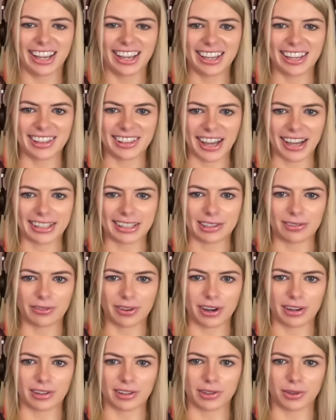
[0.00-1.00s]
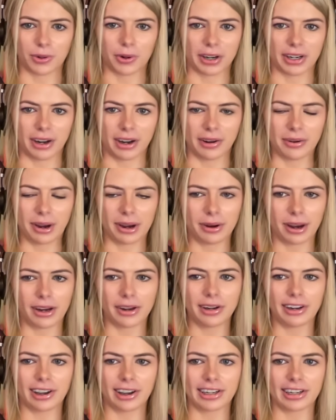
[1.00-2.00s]
in that sphere. So
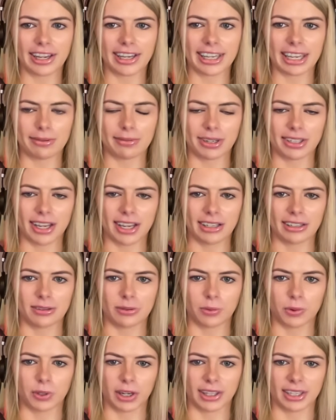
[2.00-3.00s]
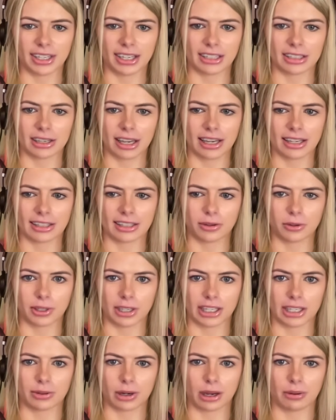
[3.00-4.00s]
I like him at 10 to 1. I think he's a
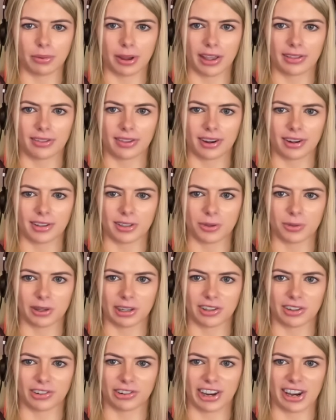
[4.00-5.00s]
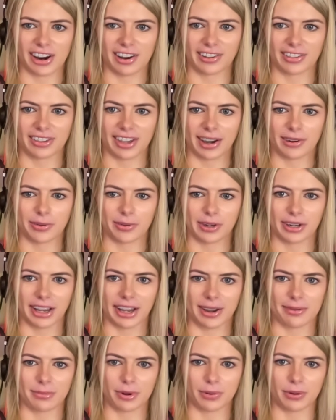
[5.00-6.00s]
good each way bet in there. So we'll agree on that one.
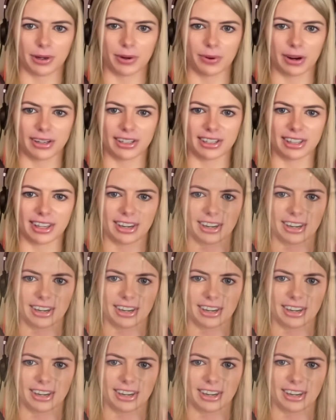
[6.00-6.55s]
But we'll go on to the